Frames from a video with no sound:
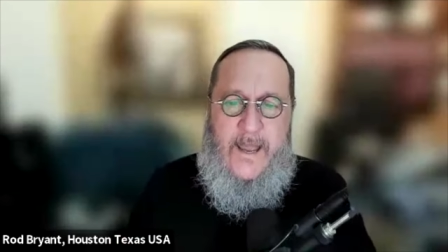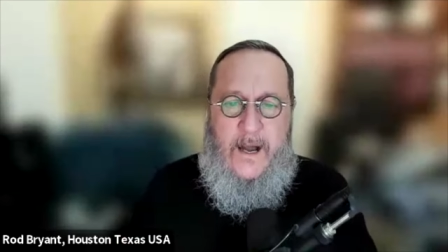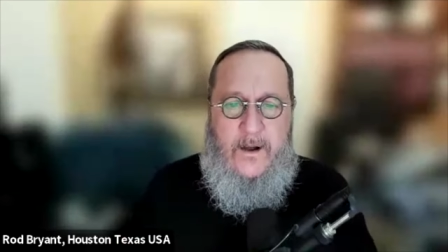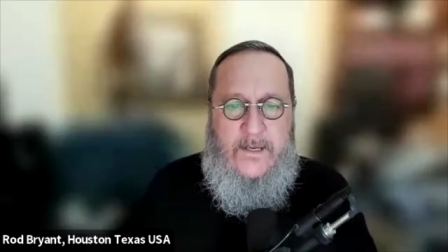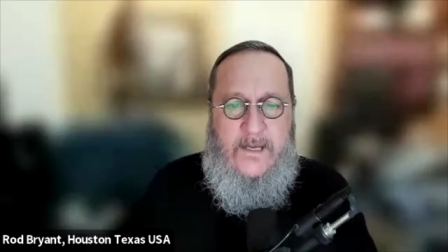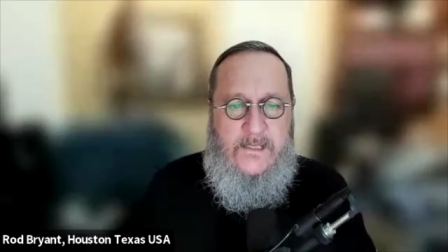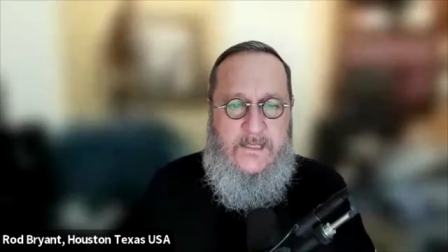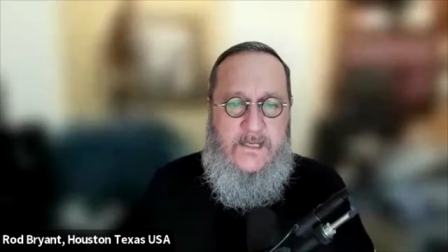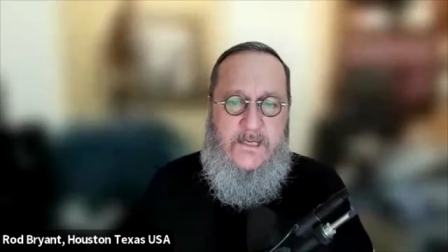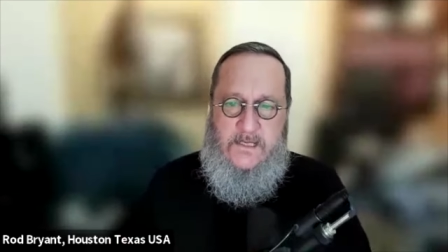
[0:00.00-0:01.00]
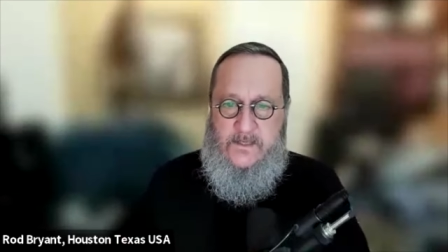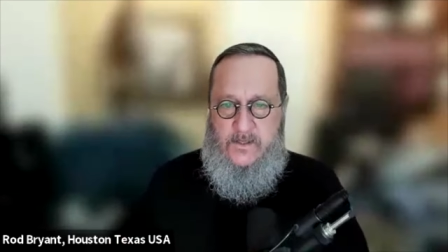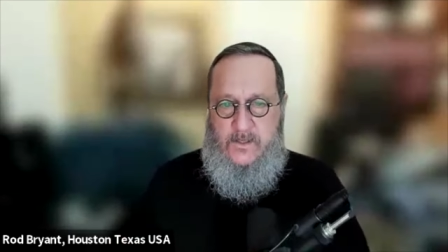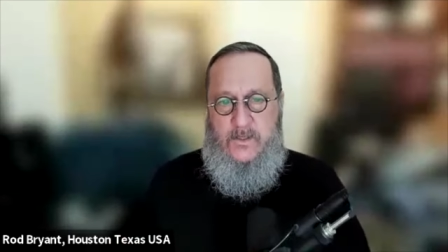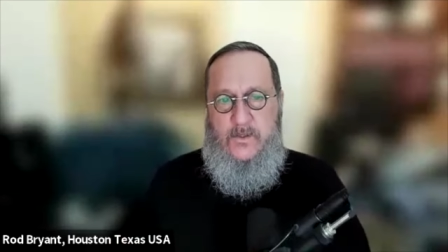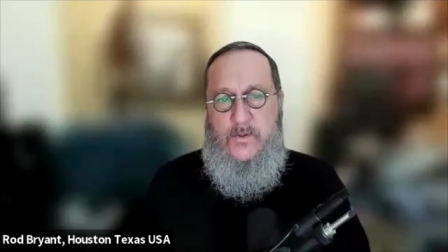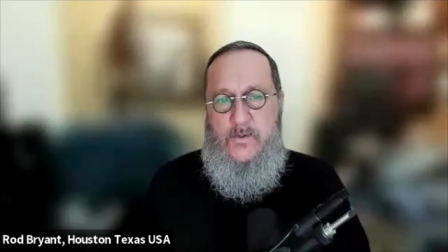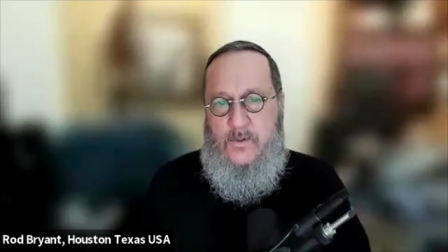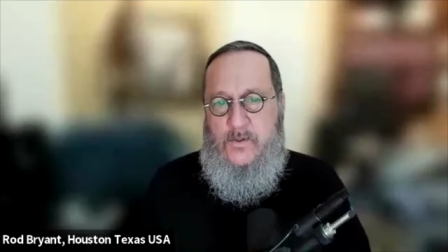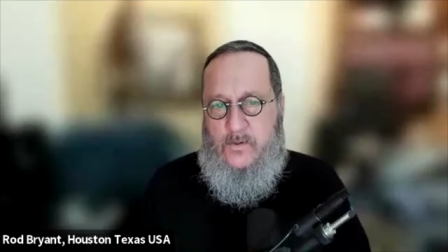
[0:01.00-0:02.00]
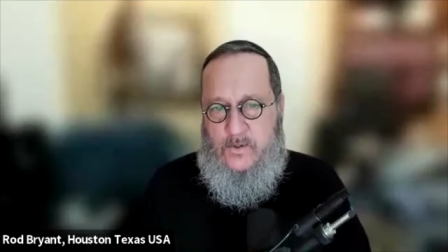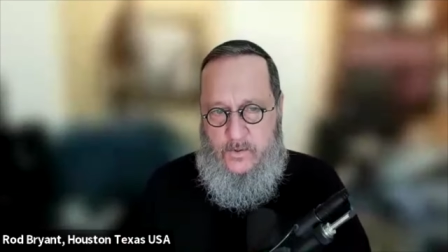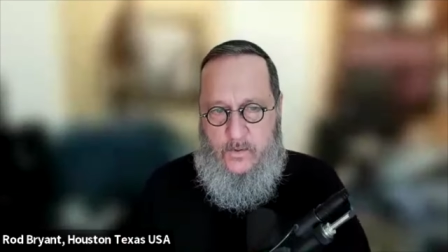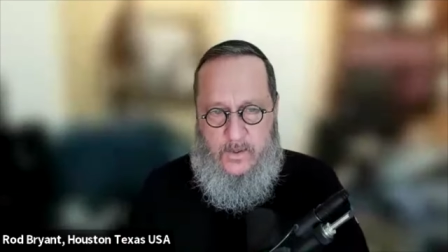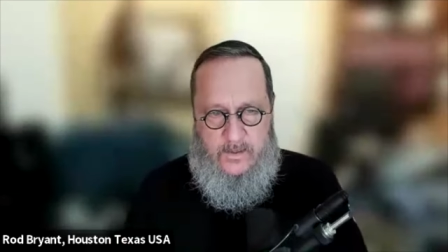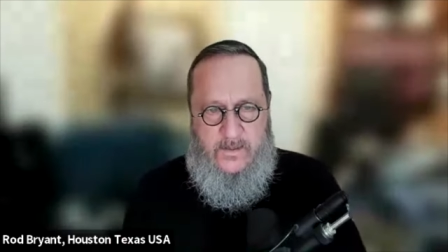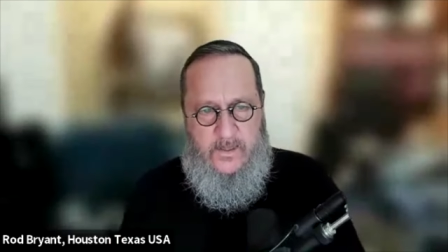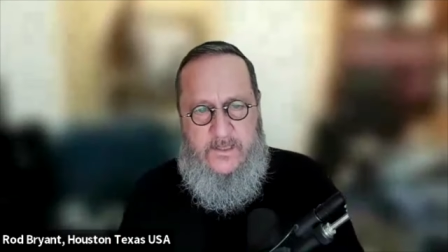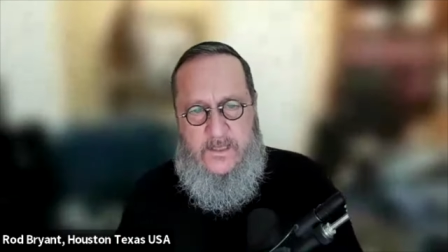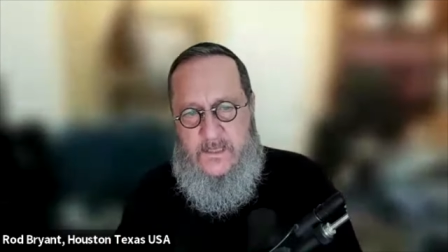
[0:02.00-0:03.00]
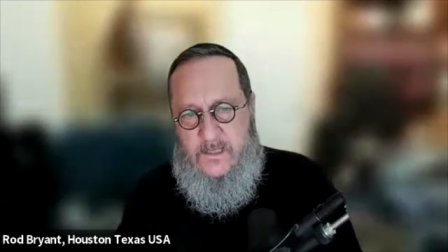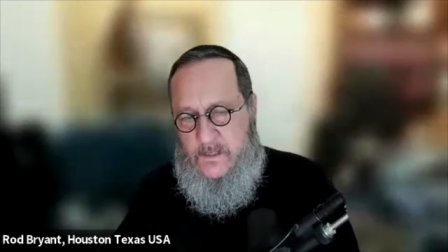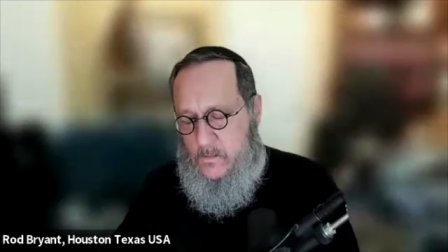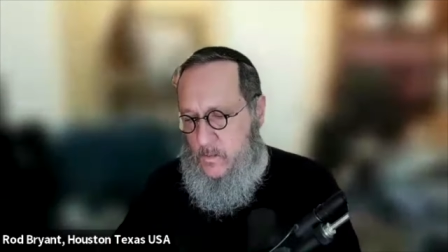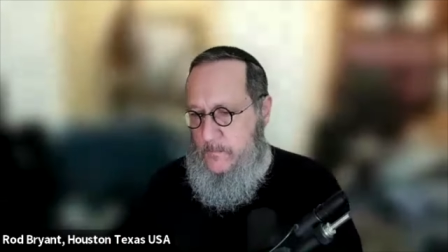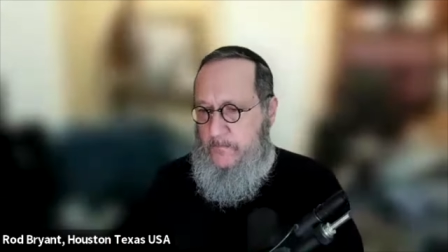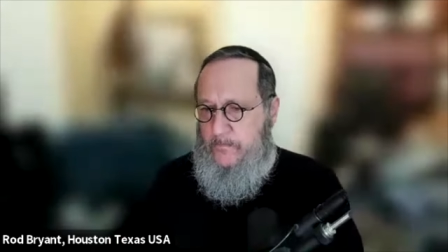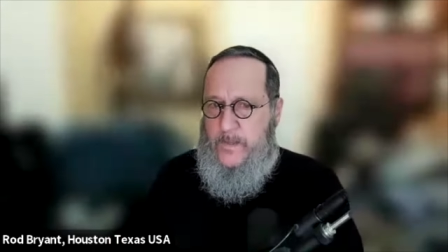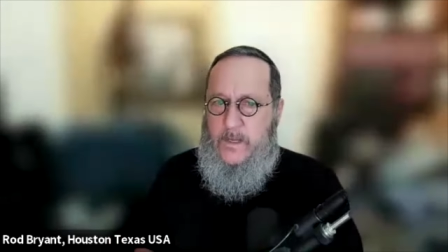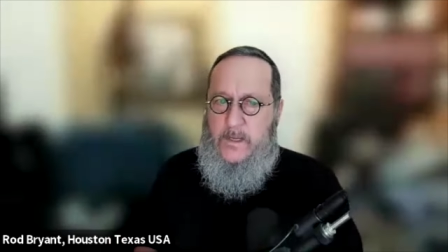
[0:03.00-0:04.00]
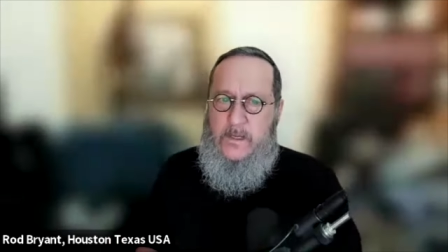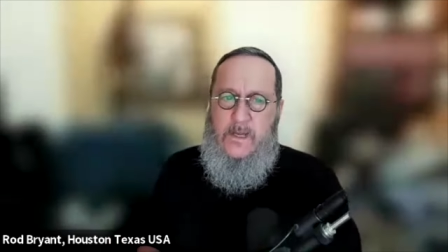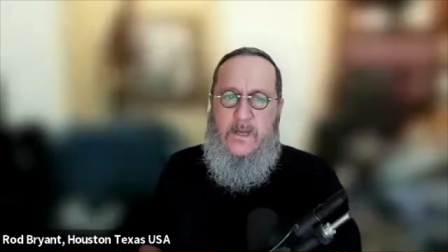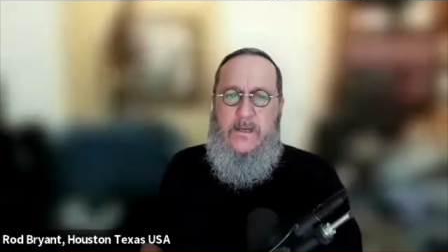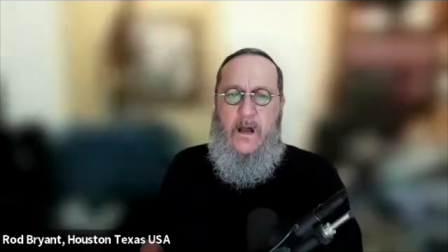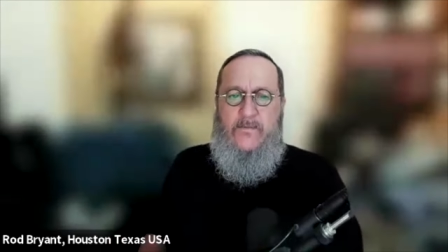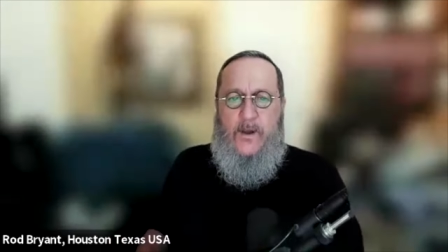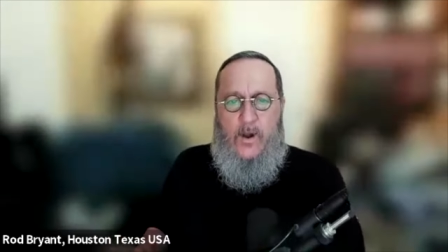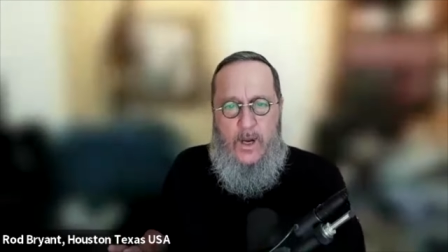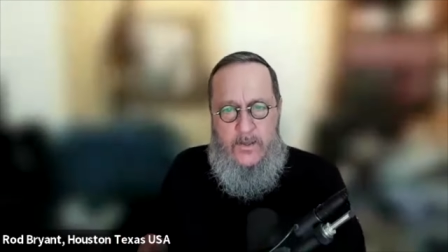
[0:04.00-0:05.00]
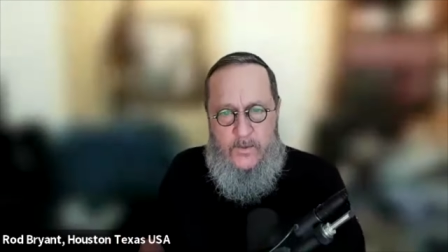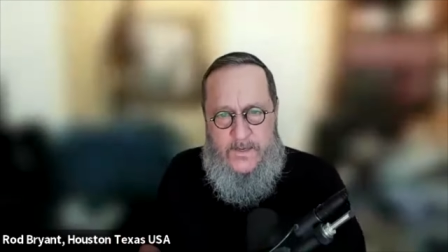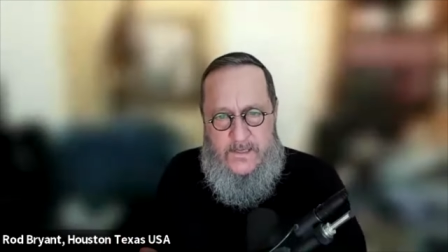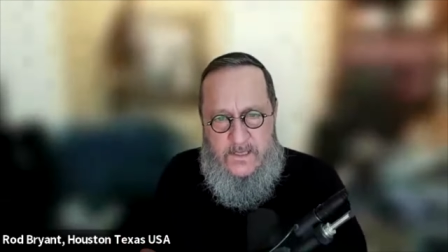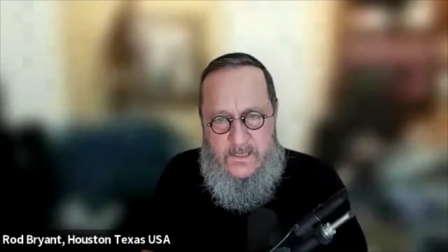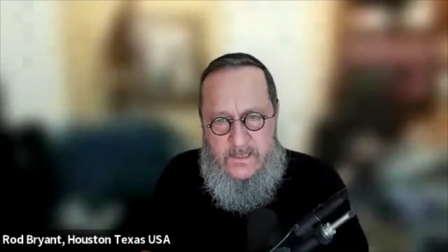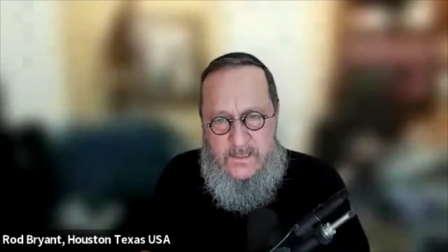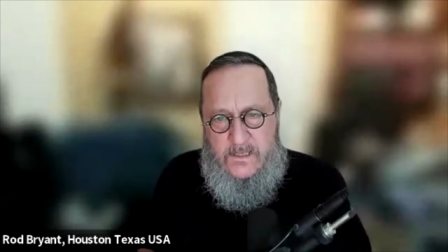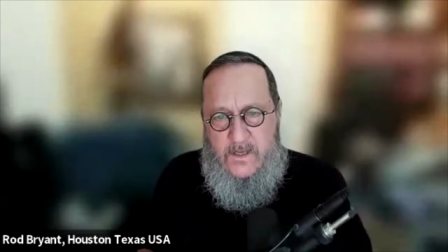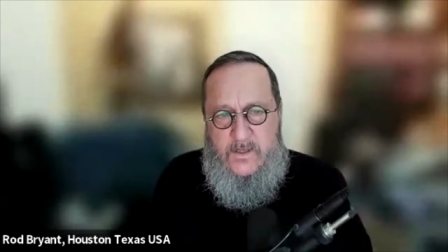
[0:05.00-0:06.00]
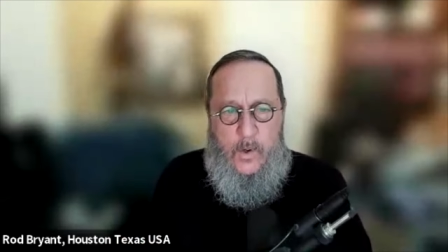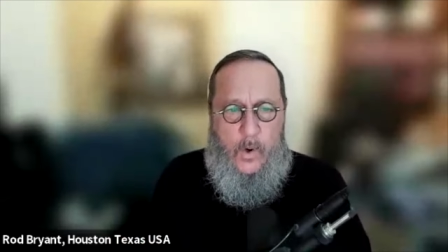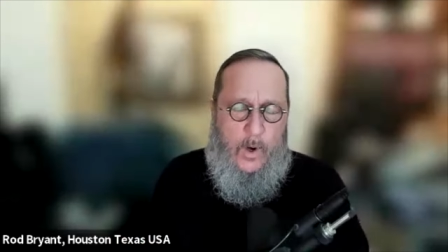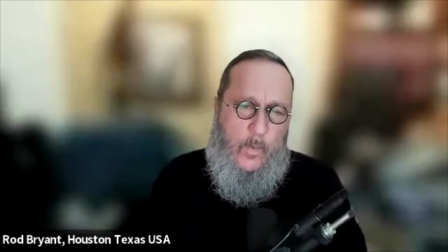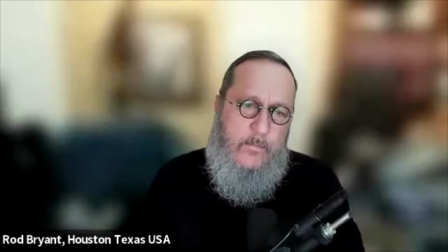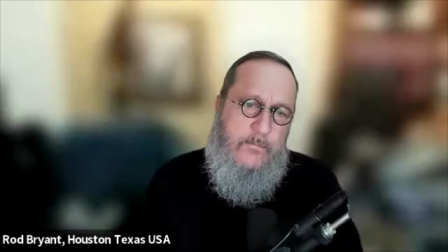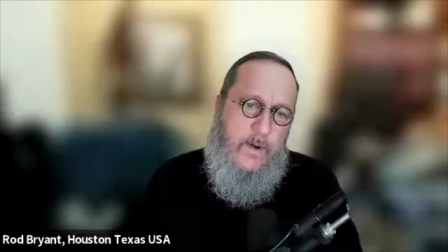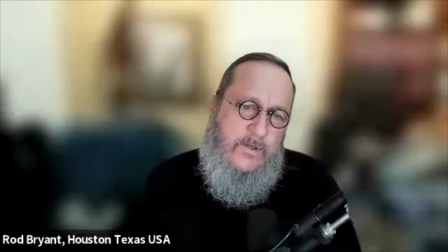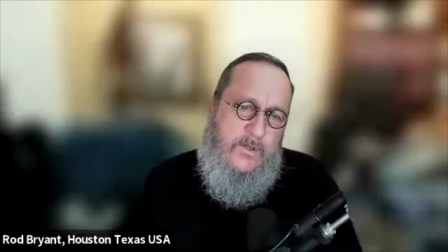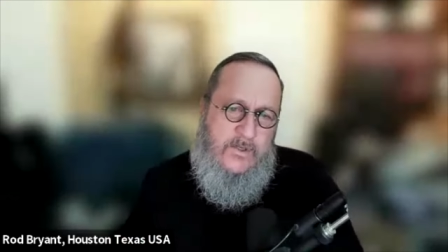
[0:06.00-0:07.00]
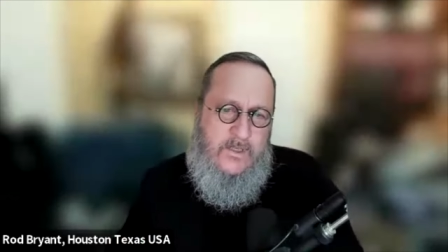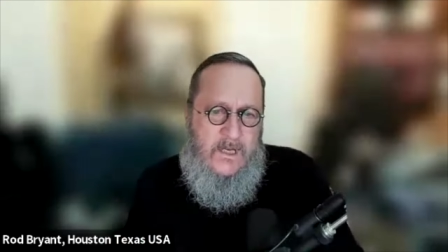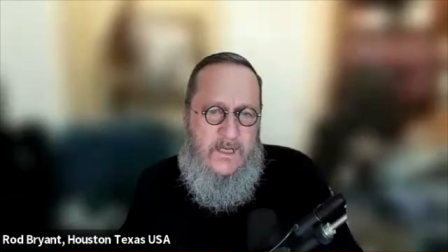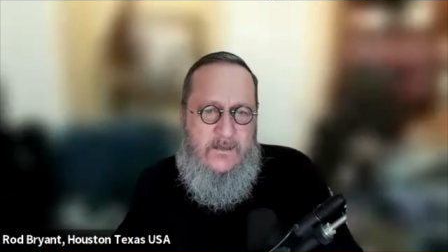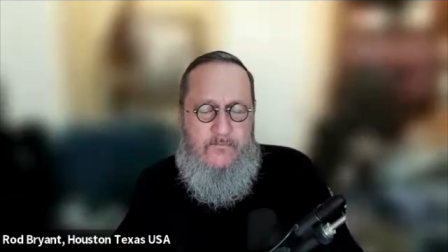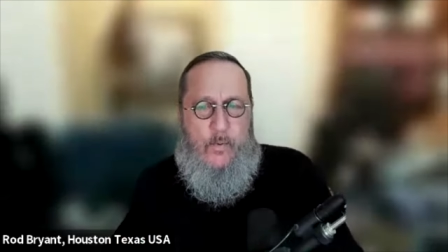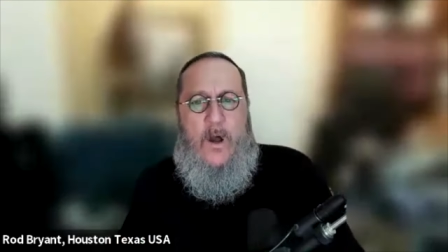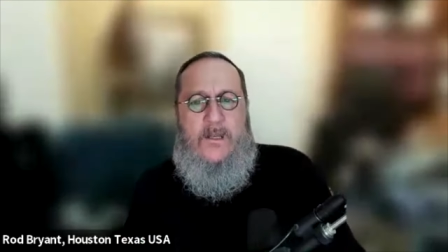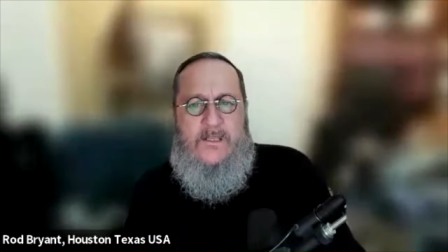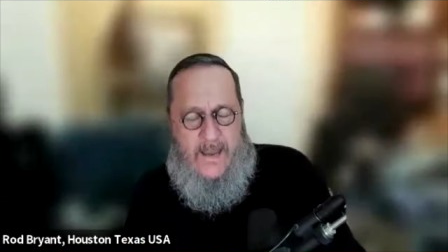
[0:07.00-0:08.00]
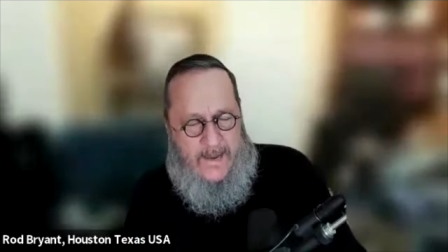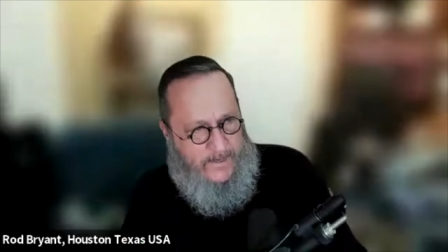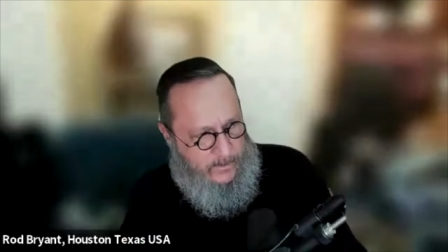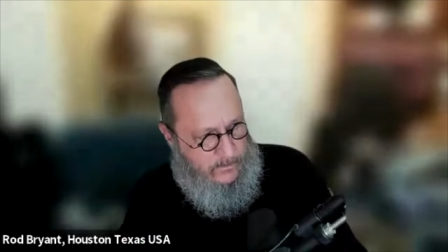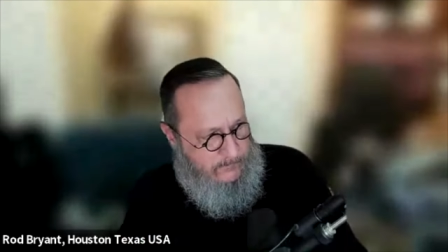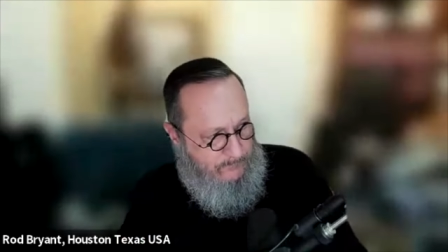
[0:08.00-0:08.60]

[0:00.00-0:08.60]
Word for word: how easy it is to lose your Torah. So let's continue. Now, there are other incidences in the Torah where Moses is brought to anger,